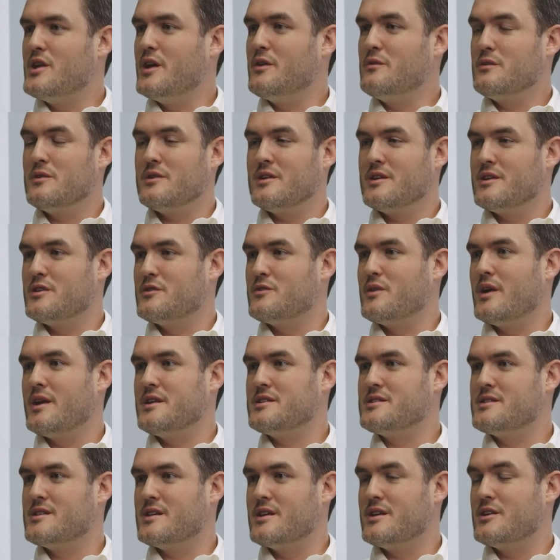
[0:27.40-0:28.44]
generally
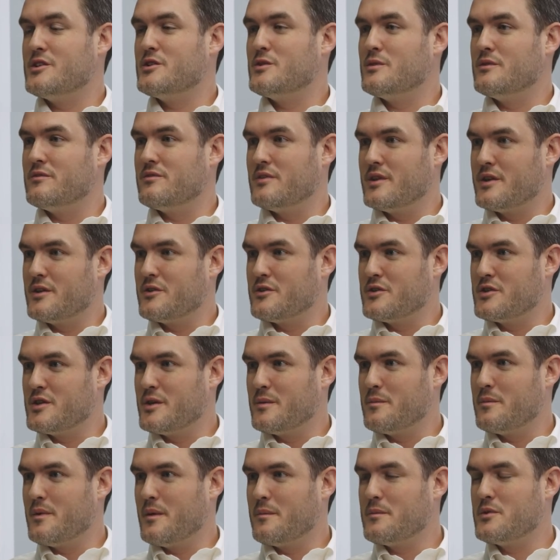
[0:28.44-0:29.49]
address the issue of
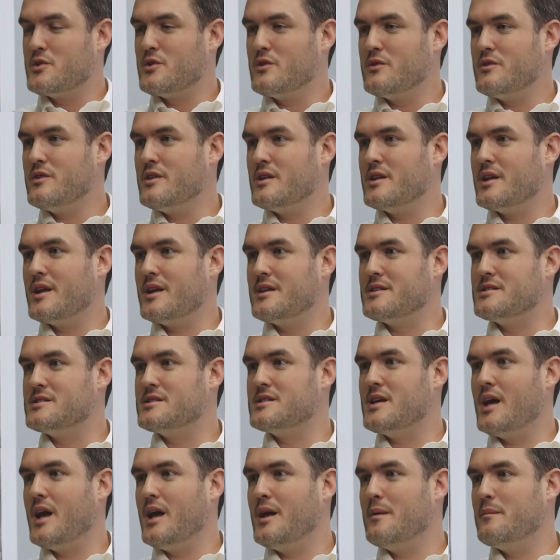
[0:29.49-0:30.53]
leadership. I'm sure that as
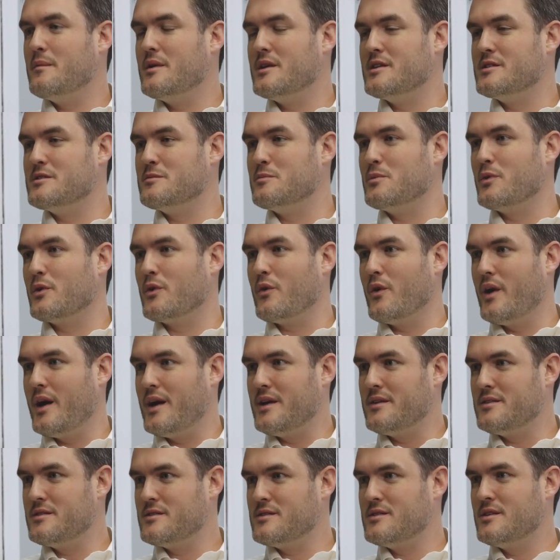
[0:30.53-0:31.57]
time has
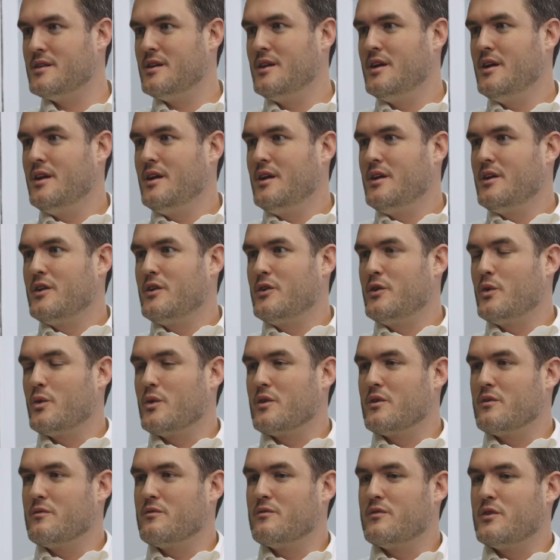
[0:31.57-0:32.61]
progressed,
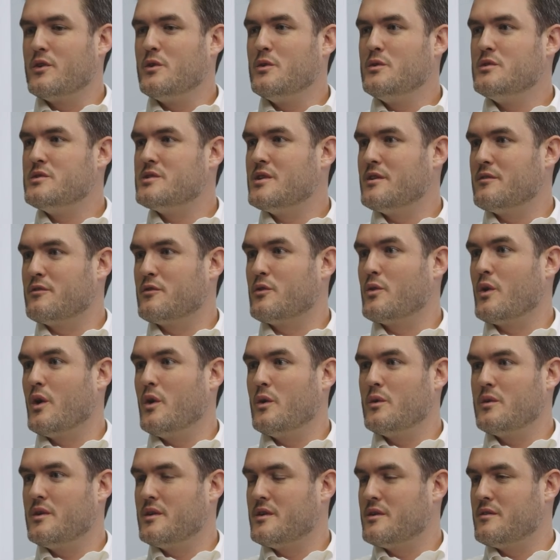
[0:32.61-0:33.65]
your views have
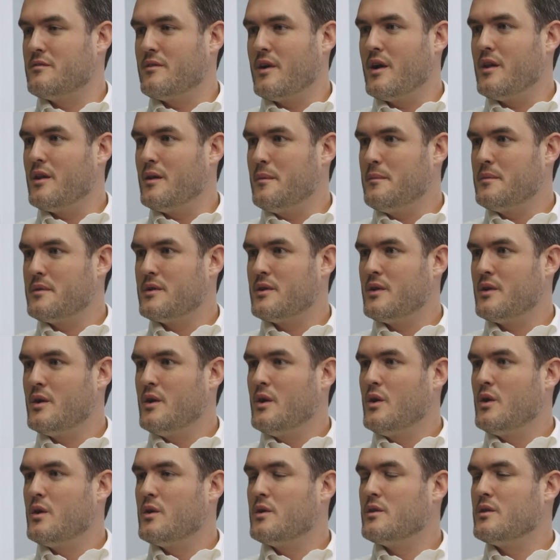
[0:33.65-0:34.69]
grown and developed.
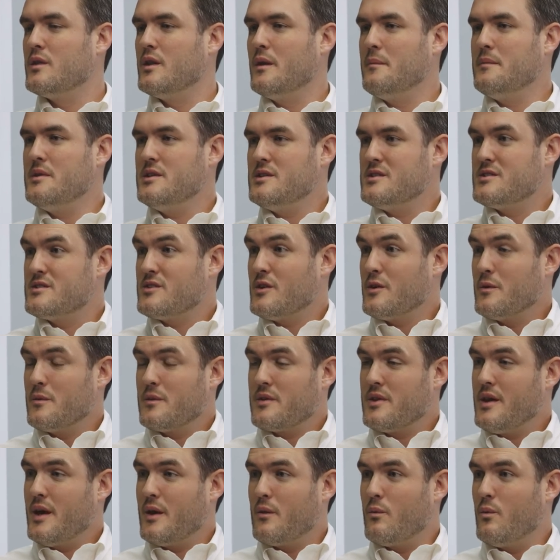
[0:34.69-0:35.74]
Let me just start
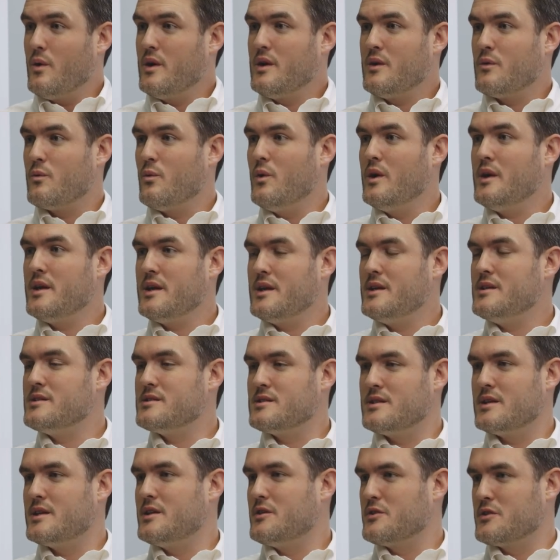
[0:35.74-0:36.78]
with that. What what
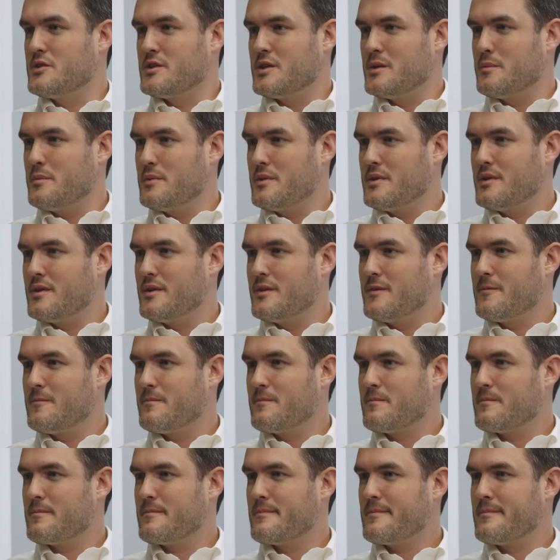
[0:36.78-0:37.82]
is leadership?
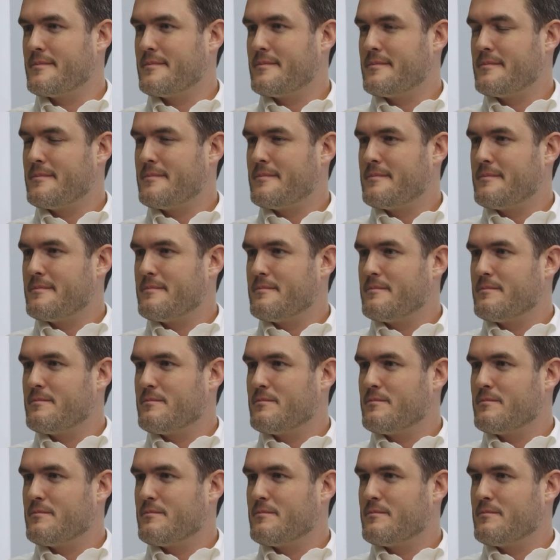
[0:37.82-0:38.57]
Yeah, I